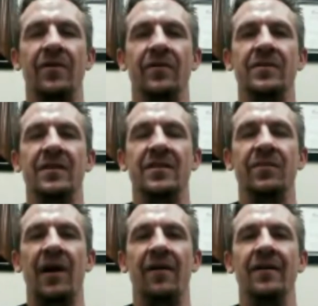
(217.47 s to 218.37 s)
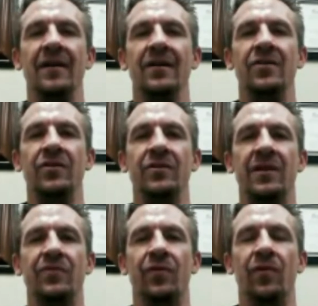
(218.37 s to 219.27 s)
You know, it's about 2
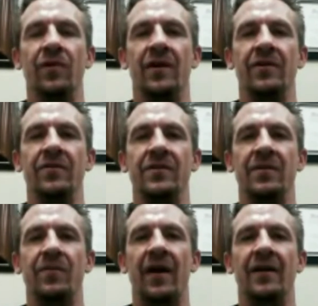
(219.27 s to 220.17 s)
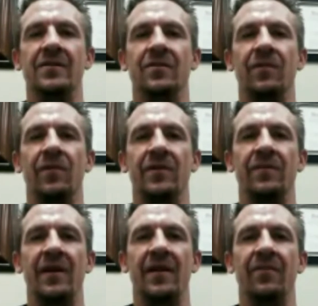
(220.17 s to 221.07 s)
steps forward, not 2 steps back. So we want
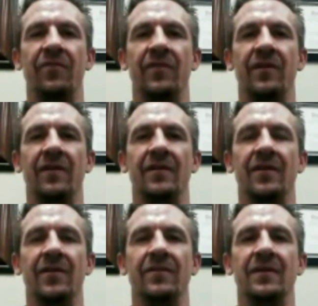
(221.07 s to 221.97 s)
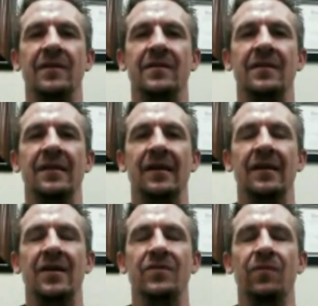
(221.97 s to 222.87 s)
to make them feel, you know, as
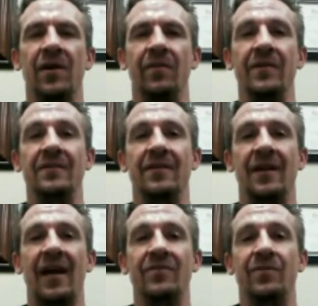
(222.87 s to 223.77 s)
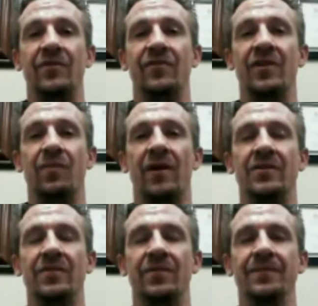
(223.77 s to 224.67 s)
welcome and have as much fun as
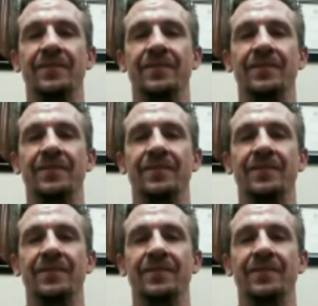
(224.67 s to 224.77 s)
possible.